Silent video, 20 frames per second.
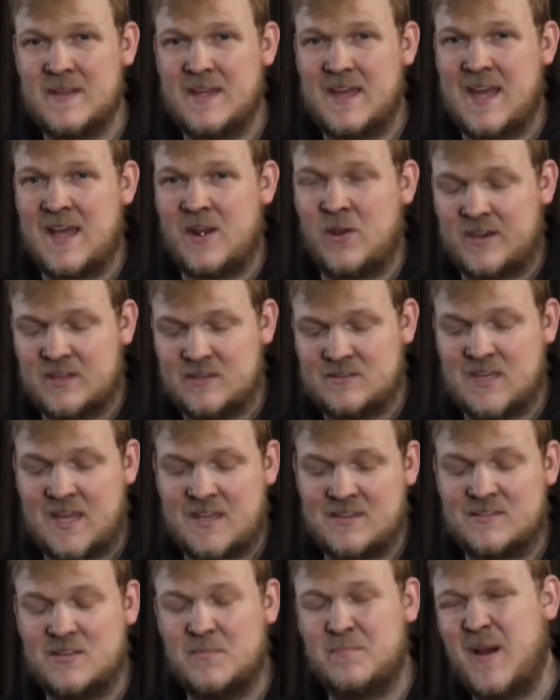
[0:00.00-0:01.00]
and I can
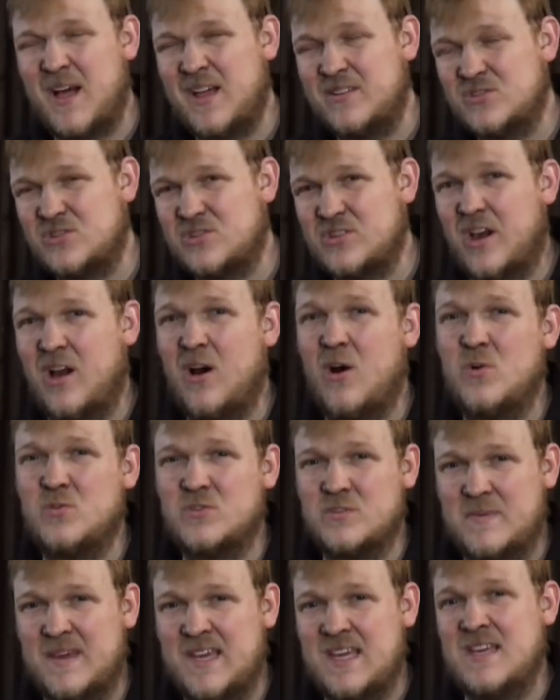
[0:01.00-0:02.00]
tend to punch the
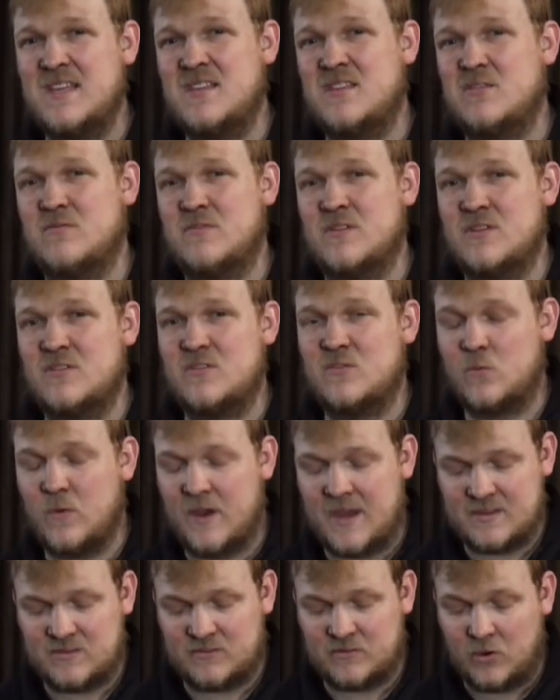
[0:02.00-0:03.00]
holes a bit easier in the
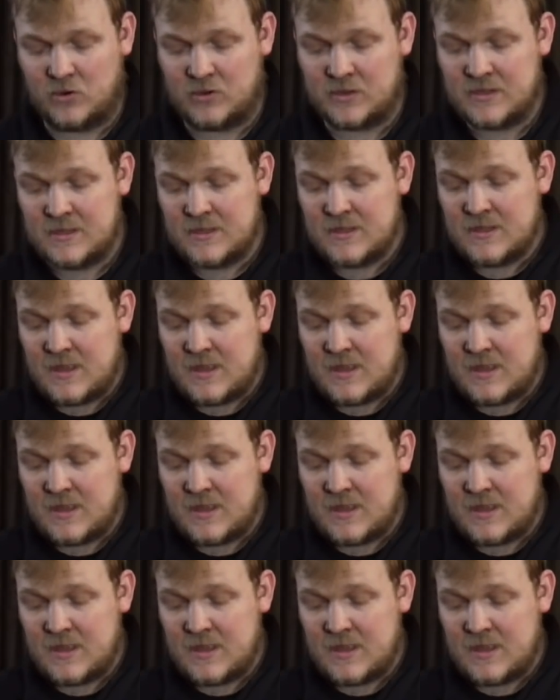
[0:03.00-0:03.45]
square stock.